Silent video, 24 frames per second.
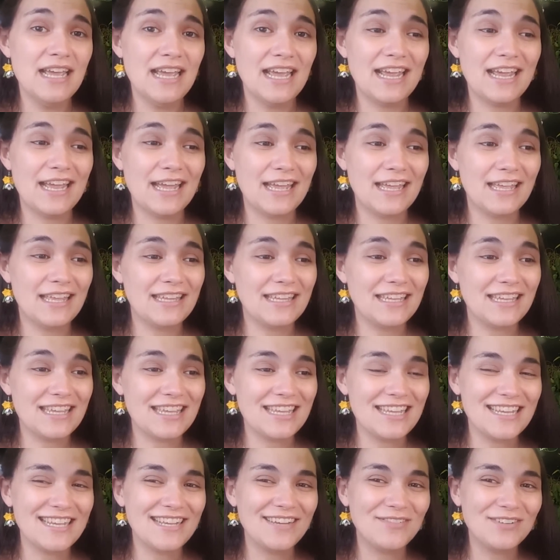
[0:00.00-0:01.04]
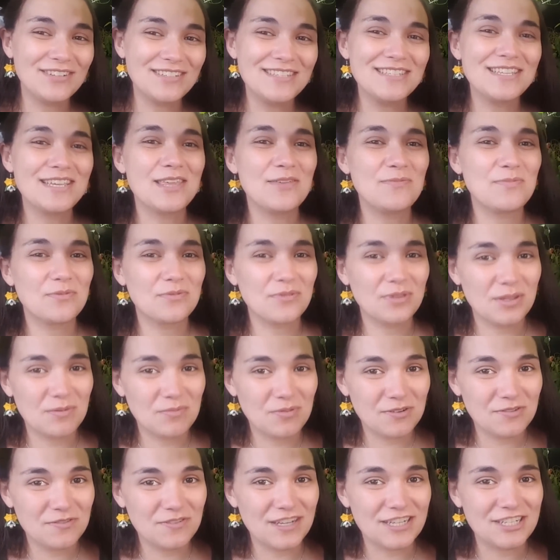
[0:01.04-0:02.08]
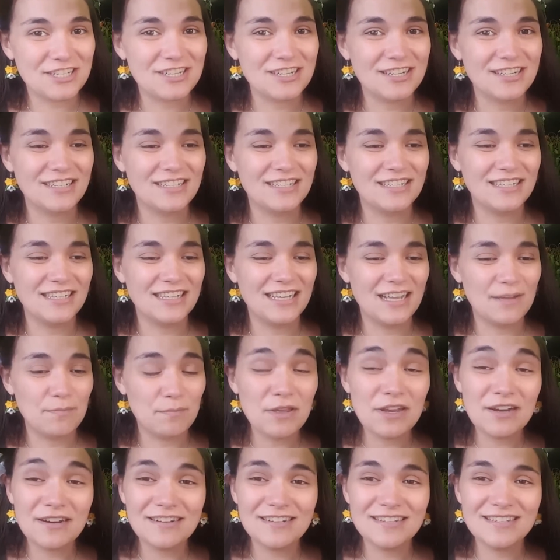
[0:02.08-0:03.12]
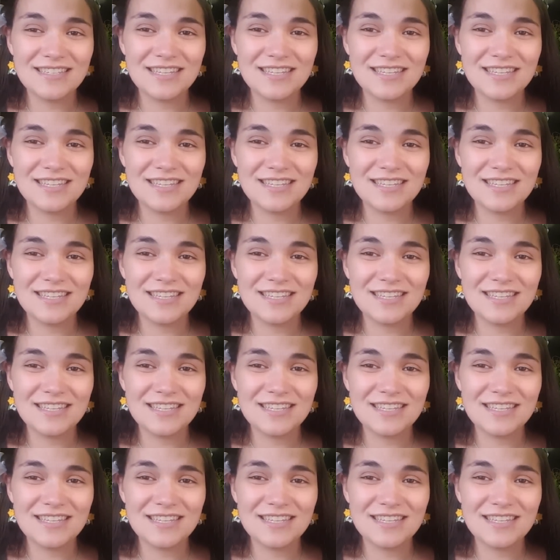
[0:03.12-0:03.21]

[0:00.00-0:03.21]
and he wants to keep a really professional appearance,